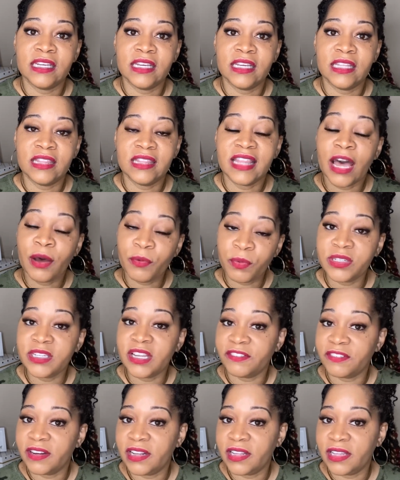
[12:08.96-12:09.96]
that will
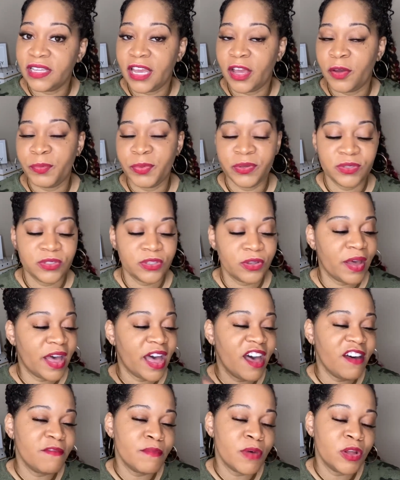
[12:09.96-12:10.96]
definitely help you. So have
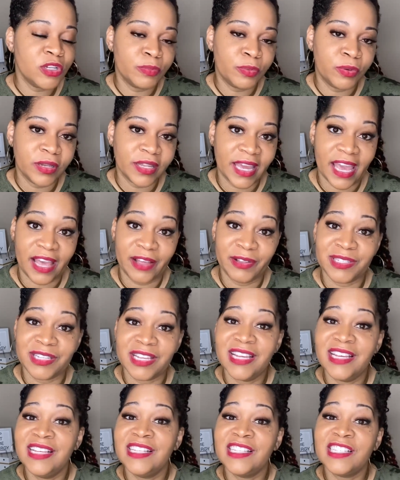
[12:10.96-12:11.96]
multiple accounts.
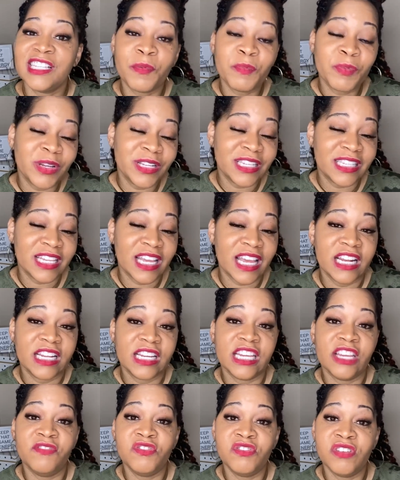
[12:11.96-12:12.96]
Someone said if
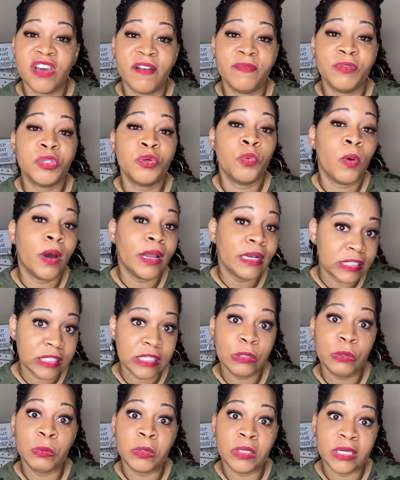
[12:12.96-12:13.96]
you have
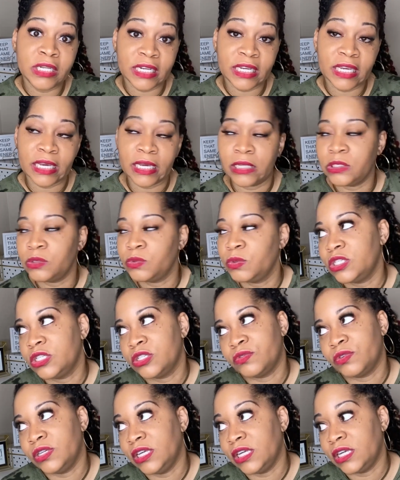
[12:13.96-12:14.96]
21 accounts, which is
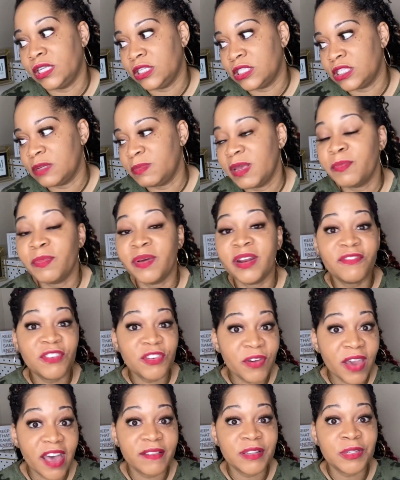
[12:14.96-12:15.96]
ridiculous to me, but if you
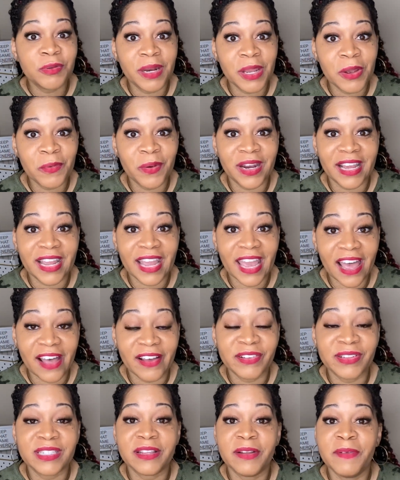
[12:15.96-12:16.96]
have 21 accounts
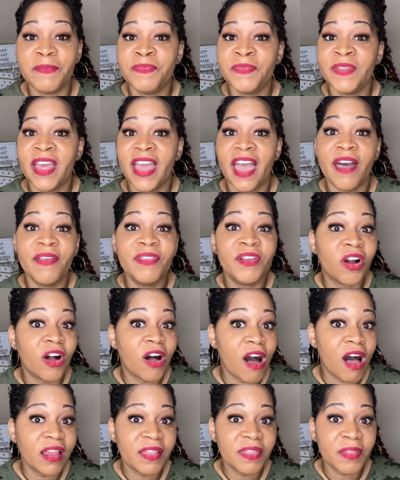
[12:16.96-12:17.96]
and they're all
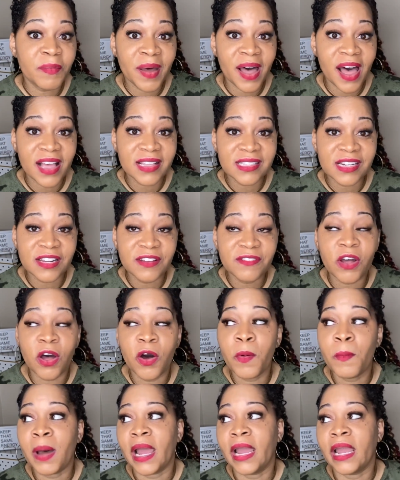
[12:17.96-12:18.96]
in the positive, oh
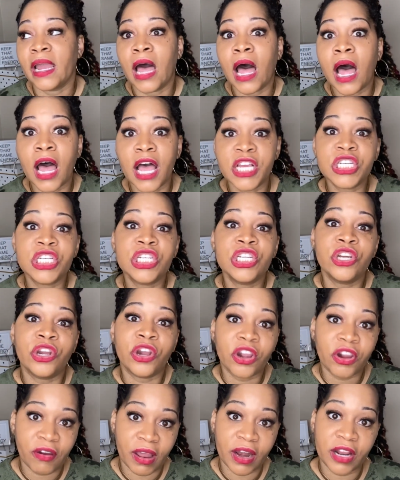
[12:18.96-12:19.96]
my God, your
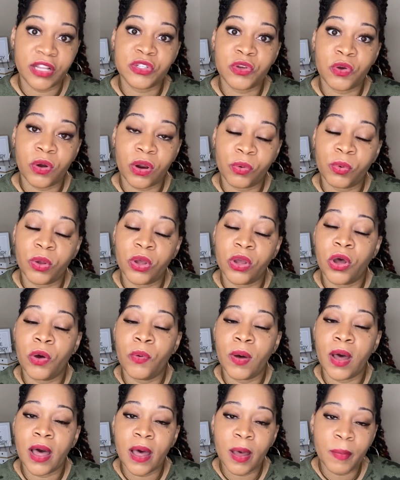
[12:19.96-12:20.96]
credit score will go
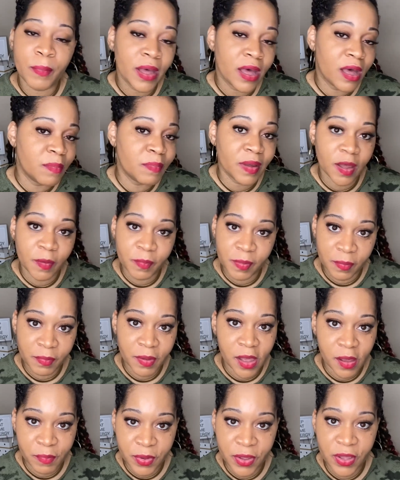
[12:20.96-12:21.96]
up, up, up, up,
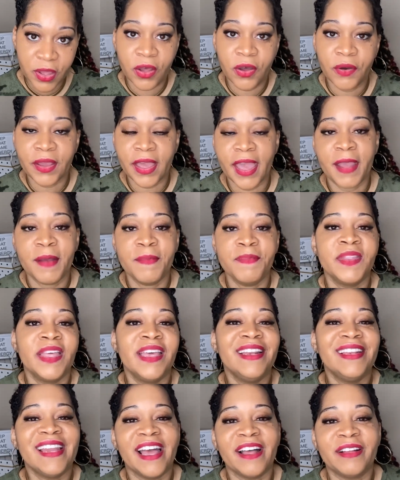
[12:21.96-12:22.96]
up. Okay.
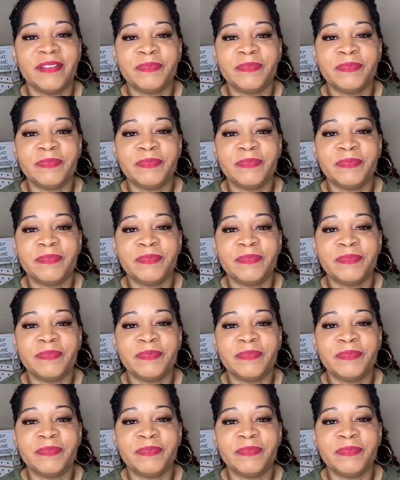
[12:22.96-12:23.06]
Now,